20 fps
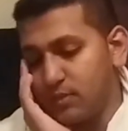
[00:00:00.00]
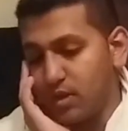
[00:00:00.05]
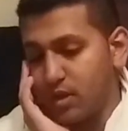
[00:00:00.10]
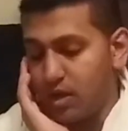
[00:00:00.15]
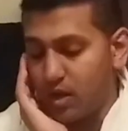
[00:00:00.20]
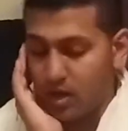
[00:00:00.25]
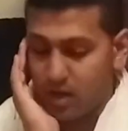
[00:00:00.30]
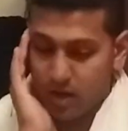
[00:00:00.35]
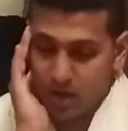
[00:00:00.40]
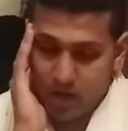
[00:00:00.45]

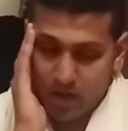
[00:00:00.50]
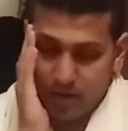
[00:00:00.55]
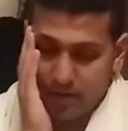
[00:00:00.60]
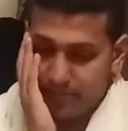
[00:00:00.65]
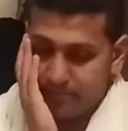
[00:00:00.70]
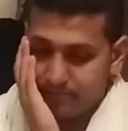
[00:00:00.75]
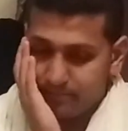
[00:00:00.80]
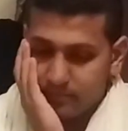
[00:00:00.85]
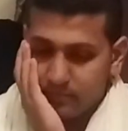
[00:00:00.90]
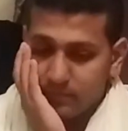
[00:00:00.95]
I'm
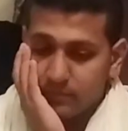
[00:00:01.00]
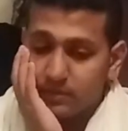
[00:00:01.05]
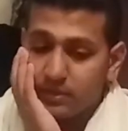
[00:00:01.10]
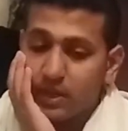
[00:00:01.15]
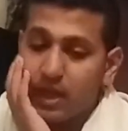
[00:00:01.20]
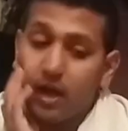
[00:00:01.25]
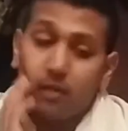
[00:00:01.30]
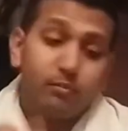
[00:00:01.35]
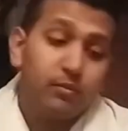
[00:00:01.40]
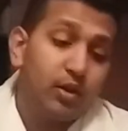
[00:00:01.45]

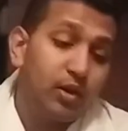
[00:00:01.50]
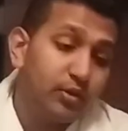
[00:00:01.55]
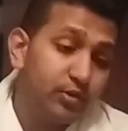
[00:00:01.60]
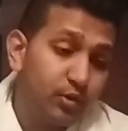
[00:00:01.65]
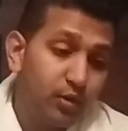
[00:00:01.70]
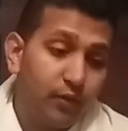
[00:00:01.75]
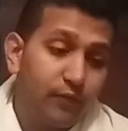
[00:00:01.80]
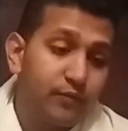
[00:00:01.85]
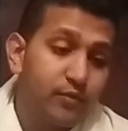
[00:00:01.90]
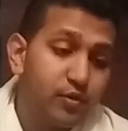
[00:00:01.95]
gonna
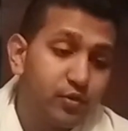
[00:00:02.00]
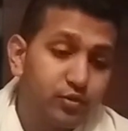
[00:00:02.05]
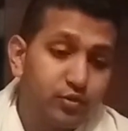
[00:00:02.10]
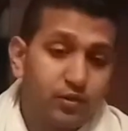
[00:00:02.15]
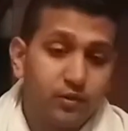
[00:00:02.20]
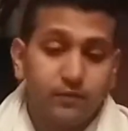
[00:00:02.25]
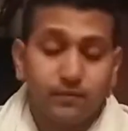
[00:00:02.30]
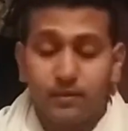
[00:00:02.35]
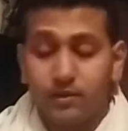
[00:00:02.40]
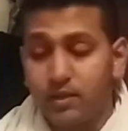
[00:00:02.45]
do a
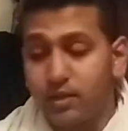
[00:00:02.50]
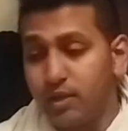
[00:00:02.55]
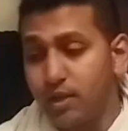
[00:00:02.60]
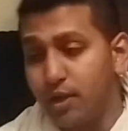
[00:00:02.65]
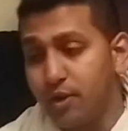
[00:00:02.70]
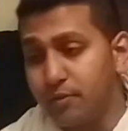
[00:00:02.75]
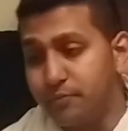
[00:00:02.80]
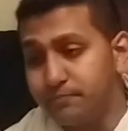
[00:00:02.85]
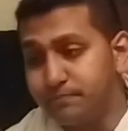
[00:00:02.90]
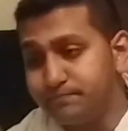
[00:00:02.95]
future
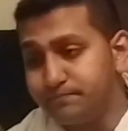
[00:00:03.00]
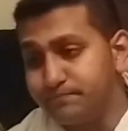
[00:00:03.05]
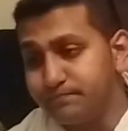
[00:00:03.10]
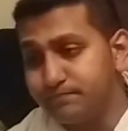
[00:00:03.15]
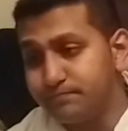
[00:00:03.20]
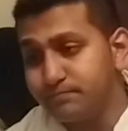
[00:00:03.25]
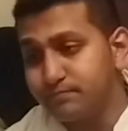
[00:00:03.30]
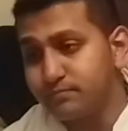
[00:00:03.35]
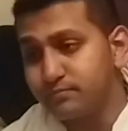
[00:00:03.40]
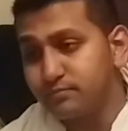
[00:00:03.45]
video.
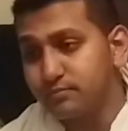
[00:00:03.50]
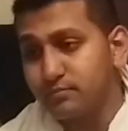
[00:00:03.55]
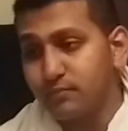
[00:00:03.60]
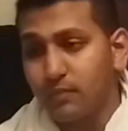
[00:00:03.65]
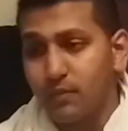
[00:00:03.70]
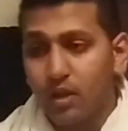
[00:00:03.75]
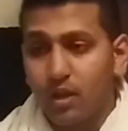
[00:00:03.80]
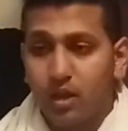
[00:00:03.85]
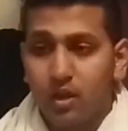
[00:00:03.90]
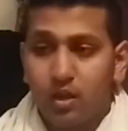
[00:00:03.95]

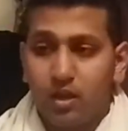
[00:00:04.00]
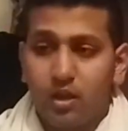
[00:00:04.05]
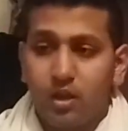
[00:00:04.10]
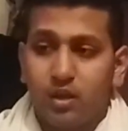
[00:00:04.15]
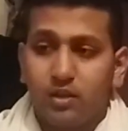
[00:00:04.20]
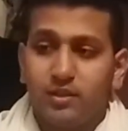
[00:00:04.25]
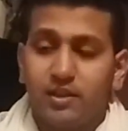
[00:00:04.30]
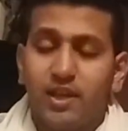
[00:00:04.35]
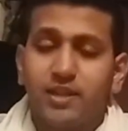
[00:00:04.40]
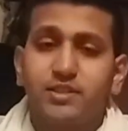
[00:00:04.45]

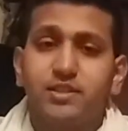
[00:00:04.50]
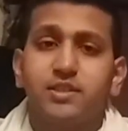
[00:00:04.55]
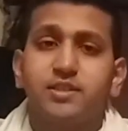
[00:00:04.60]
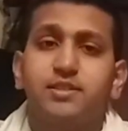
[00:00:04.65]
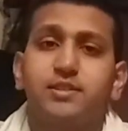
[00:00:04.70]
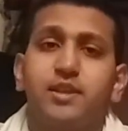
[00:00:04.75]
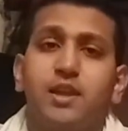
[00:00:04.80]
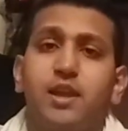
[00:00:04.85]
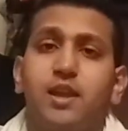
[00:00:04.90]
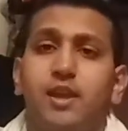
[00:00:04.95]
Let's just
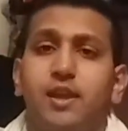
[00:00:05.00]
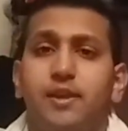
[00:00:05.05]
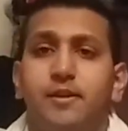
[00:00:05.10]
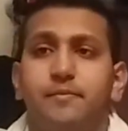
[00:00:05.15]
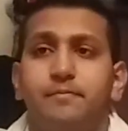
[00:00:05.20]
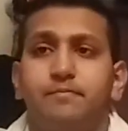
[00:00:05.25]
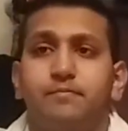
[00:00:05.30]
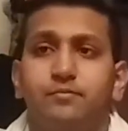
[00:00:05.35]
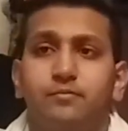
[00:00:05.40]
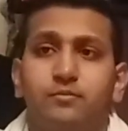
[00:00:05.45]

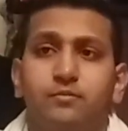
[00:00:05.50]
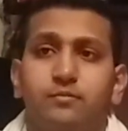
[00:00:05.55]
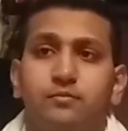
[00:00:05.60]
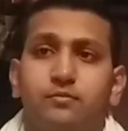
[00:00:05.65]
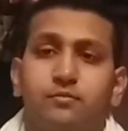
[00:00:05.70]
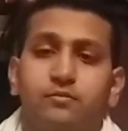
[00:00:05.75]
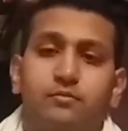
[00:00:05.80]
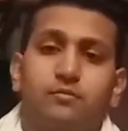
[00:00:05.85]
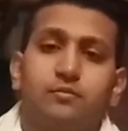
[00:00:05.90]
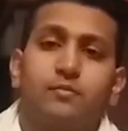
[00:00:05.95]
say
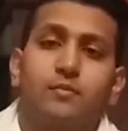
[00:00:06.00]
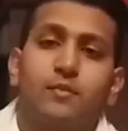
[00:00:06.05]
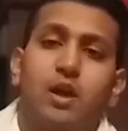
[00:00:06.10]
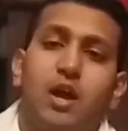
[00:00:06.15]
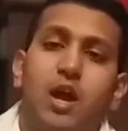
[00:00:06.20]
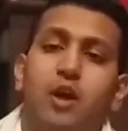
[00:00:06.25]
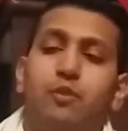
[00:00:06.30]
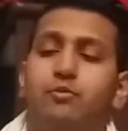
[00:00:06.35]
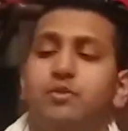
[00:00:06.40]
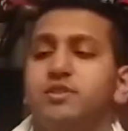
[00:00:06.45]

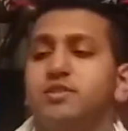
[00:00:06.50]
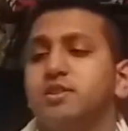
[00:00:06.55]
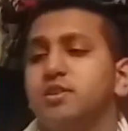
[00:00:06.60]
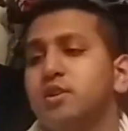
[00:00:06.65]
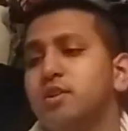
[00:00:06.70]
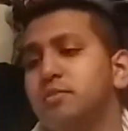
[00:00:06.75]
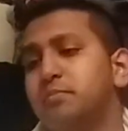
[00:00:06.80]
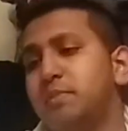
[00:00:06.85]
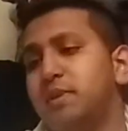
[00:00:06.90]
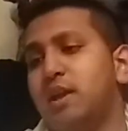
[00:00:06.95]
I wasn't
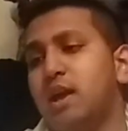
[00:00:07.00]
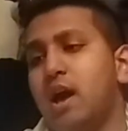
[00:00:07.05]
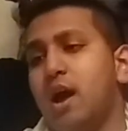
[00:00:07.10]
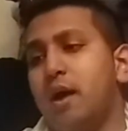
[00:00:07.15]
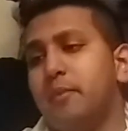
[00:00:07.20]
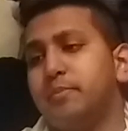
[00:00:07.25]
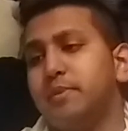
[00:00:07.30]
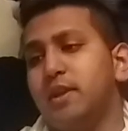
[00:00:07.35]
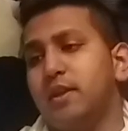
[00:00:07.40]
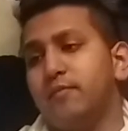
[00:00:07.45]
gonna be
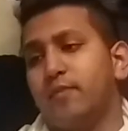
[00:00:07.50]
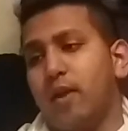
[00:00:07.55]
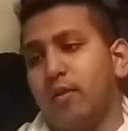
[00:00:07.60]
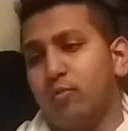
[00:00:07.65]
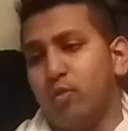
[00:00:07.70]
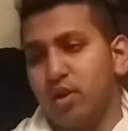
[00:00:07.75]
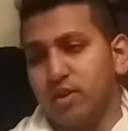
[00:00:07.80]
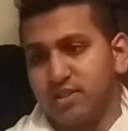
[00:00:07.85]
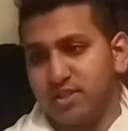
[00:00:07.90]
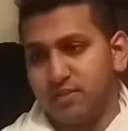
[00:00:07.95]
happy if I
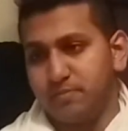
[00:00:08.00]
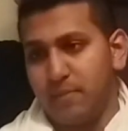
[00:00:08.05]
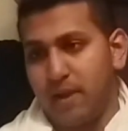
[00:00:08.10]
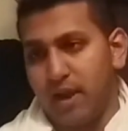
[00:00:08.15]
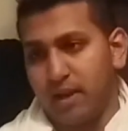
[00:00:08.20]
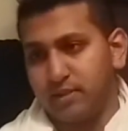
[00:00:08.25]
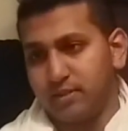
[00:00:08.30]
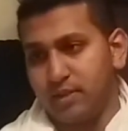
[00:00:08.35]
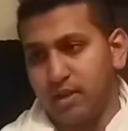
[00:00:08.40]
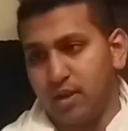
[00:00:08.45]
watched
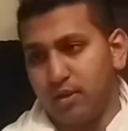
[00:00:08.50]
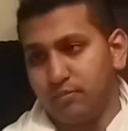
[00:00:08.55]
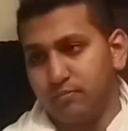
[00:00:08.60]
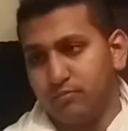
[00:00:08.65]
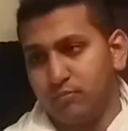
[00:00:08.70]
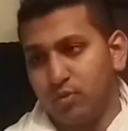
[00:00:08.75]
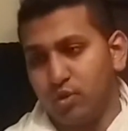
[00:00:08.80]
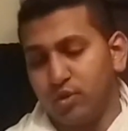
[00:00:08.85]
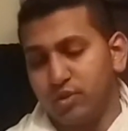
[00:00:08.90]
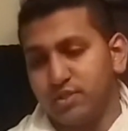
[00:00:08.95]
SmackDown
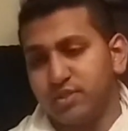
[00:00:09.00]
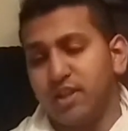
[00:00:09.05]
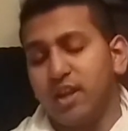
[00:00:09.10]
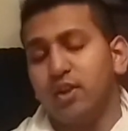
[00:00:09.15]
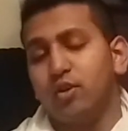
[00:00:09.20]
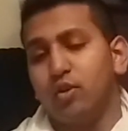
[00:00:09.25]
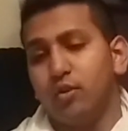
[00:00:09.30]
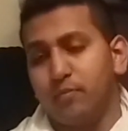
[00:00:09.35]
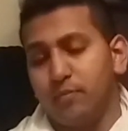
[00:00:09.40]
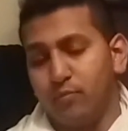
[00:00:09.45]
or
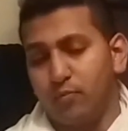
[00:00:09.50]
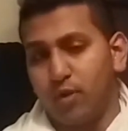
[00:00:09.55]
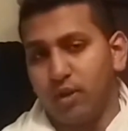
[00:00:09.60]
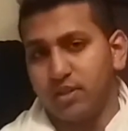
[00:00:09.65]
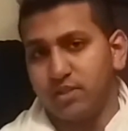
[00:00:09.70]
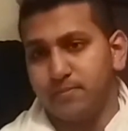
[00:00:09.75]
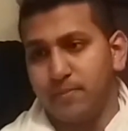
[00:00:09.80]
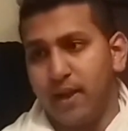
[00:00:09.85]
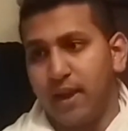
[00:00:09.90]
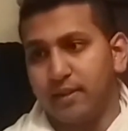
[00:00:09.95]
stayed home and
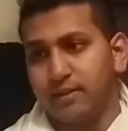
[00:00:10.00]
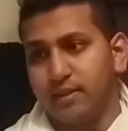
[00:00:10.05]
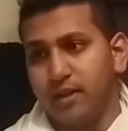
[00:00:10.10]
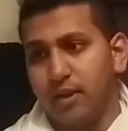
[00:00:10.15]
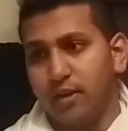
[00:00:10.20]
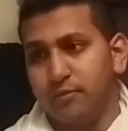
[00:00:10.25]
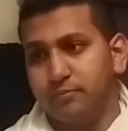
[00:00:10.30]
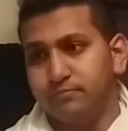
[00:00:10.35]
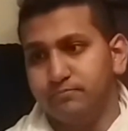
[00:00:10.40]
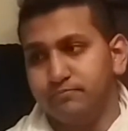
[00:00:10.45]
watched
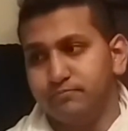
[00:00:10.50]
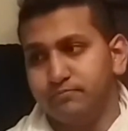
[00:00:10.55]
SmackDown.